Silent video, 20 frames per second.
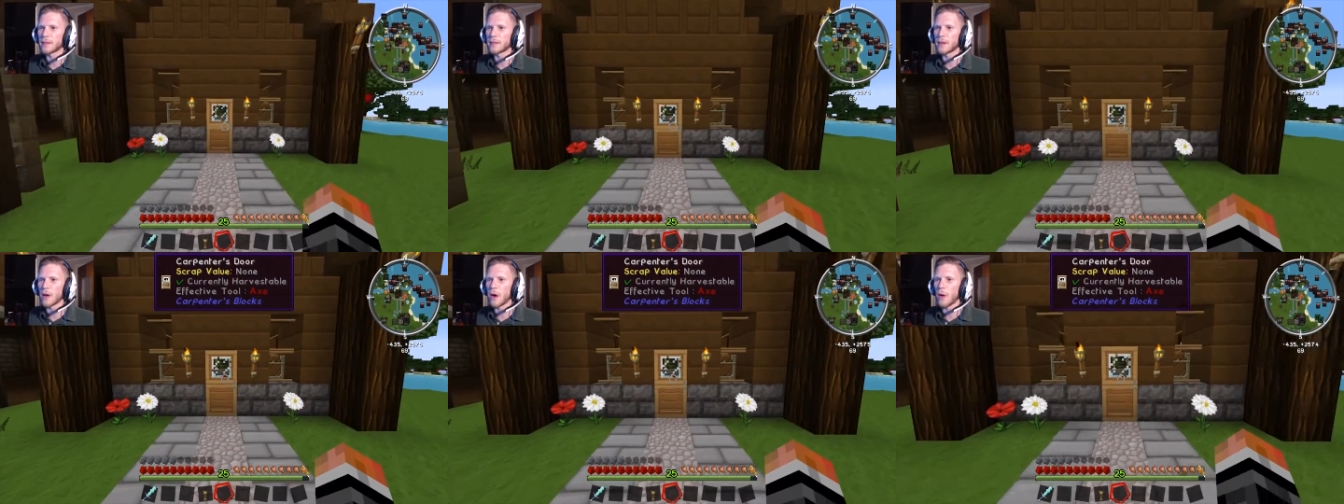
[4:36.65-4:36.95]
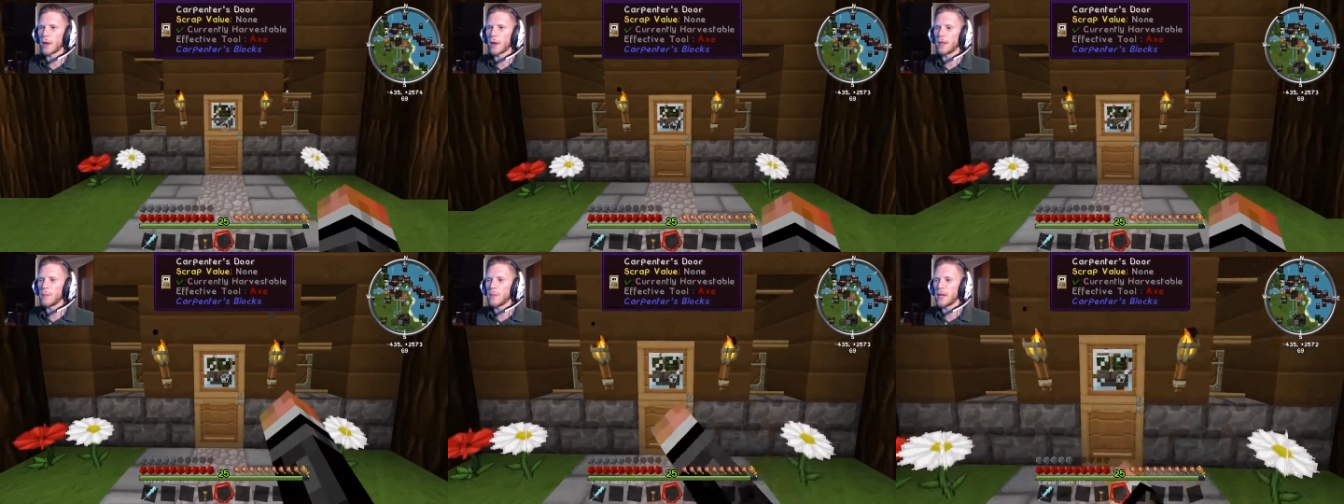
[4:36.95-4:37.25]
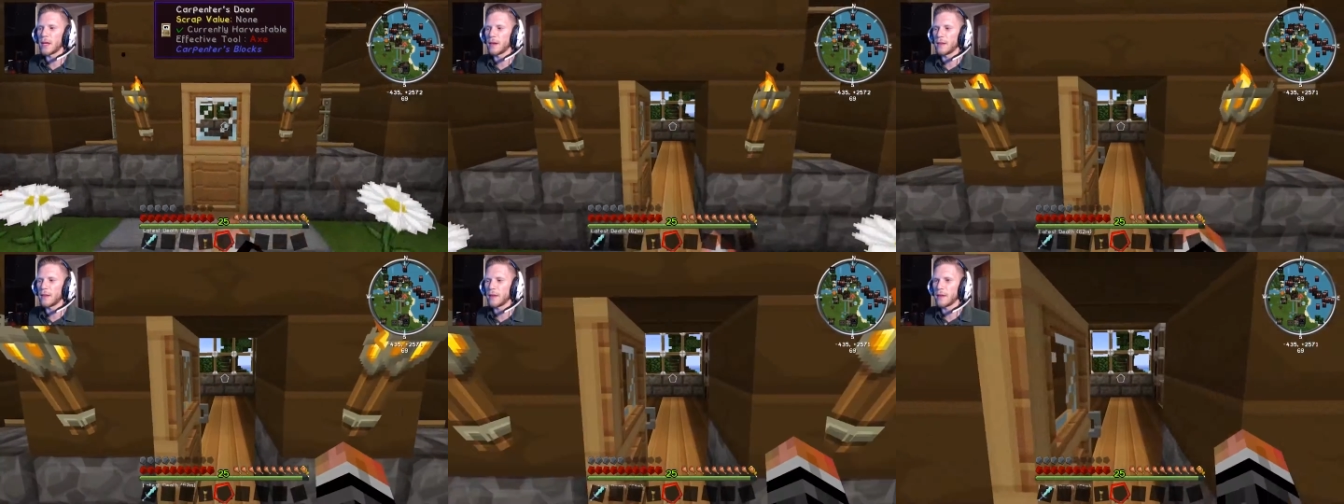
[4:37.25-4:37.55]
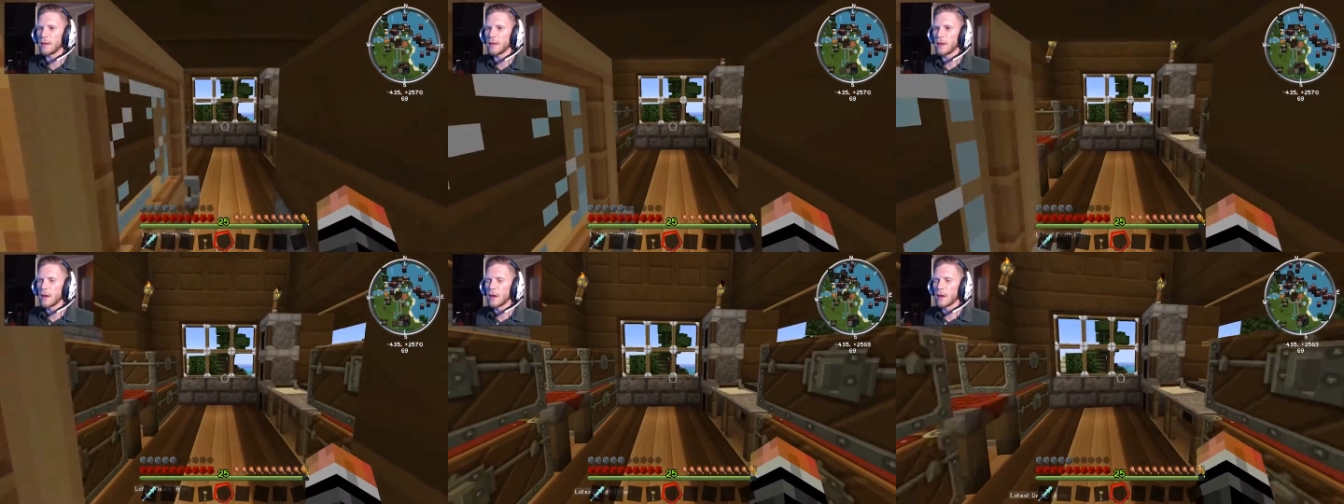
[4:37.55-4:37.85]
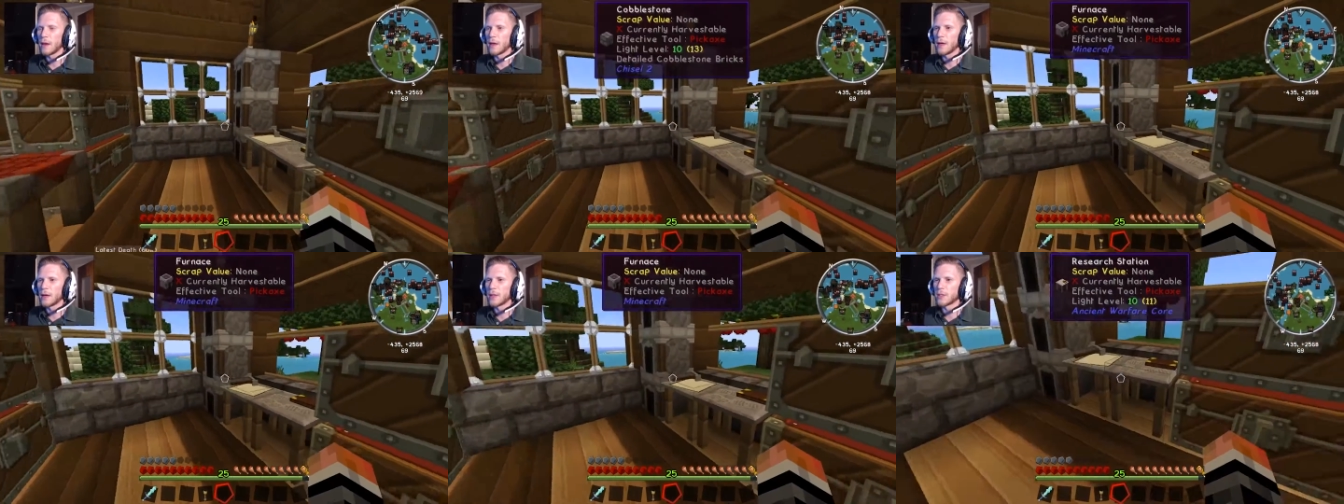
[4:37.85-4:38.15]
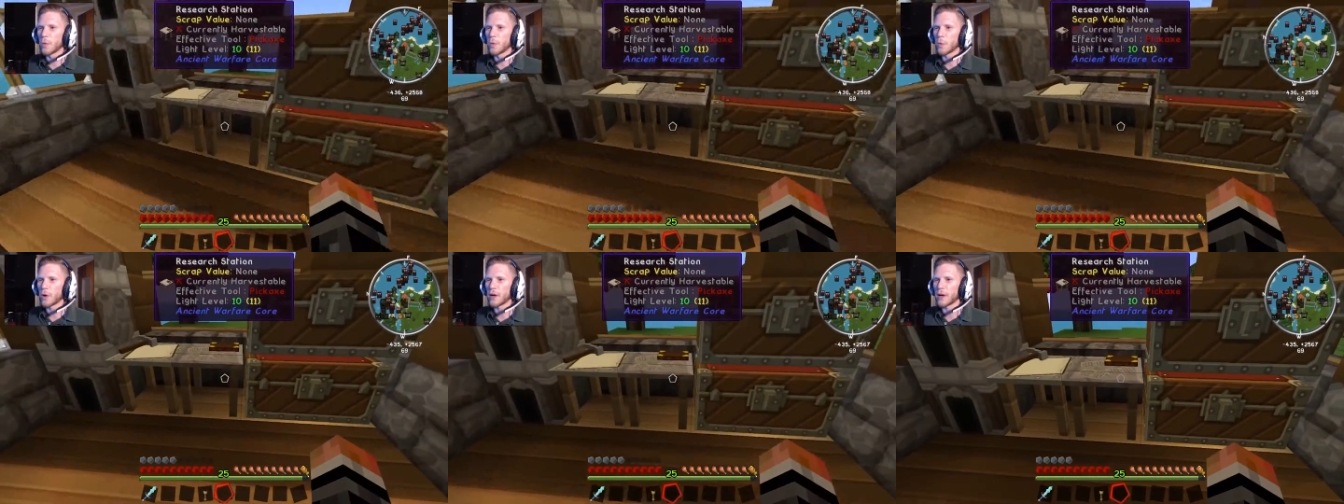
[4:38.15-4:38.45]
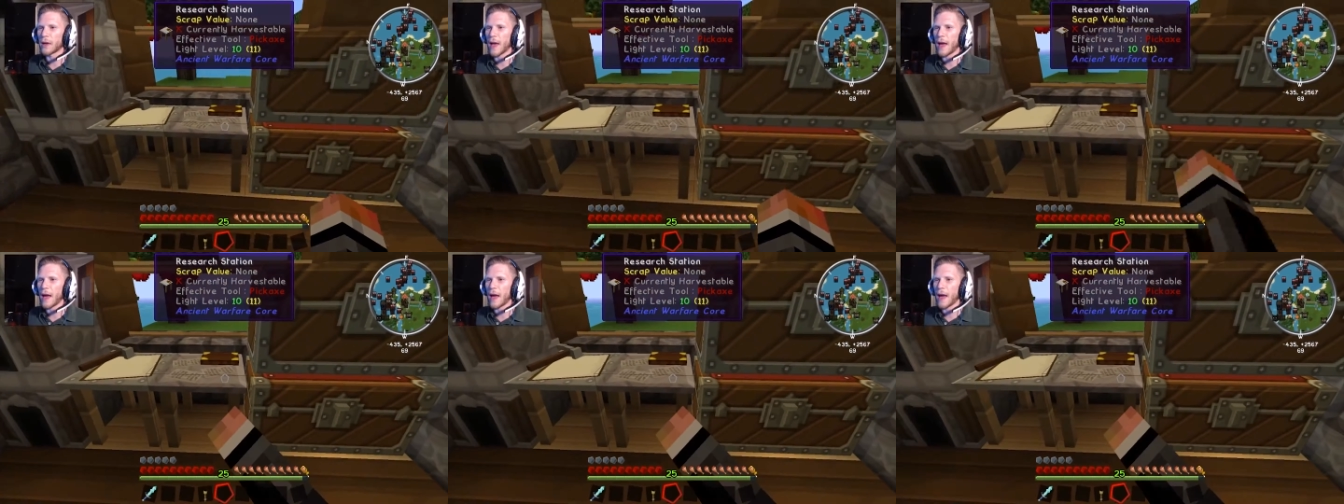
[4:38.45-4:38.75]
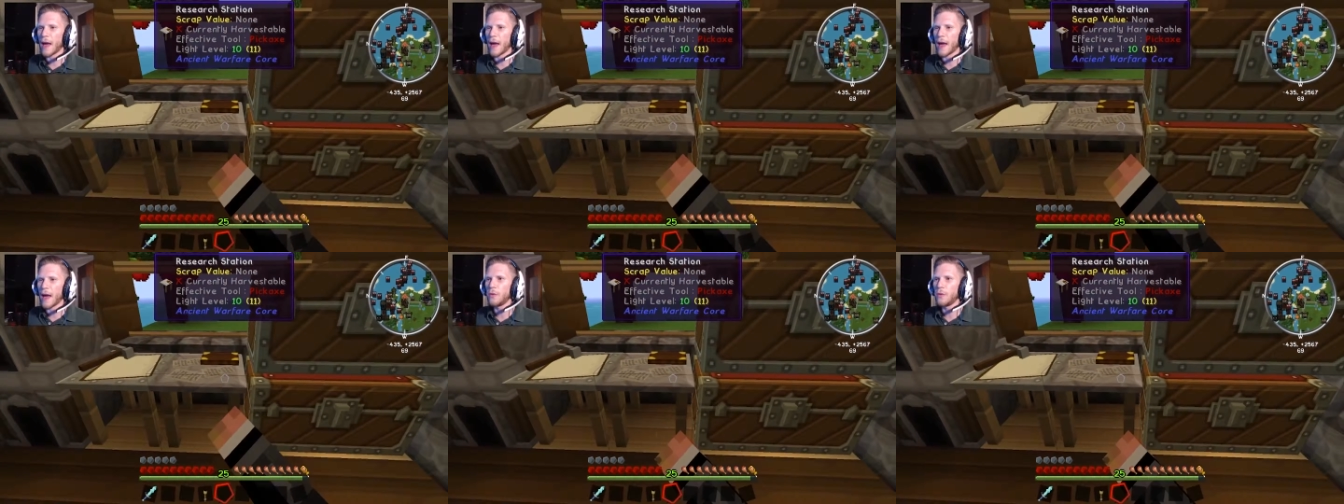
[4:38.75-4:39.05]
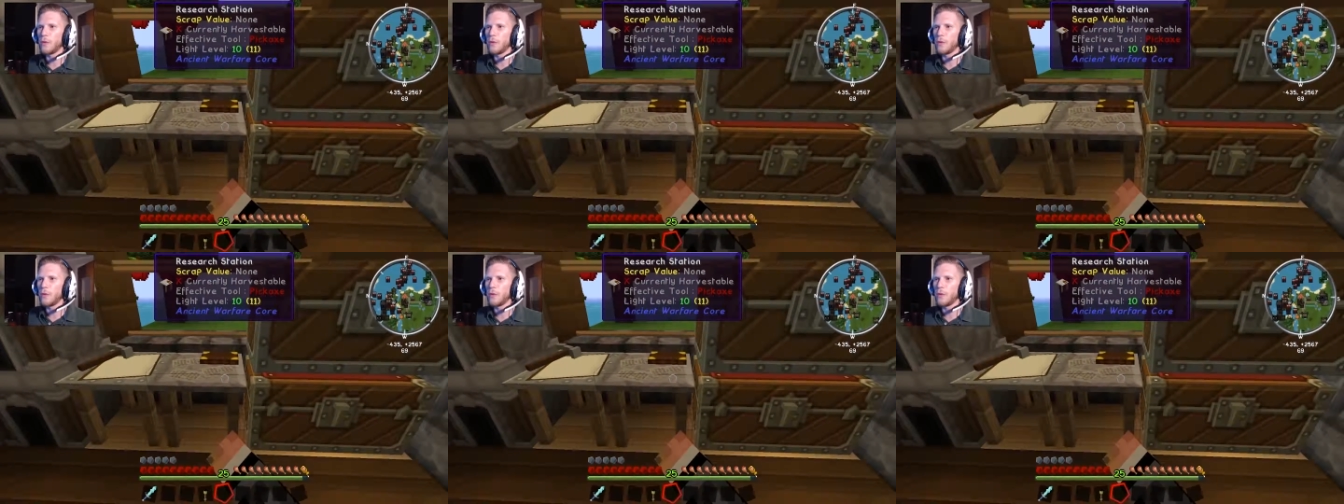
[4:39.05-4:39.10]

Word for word: So in the beginning, so what we're going to have to do,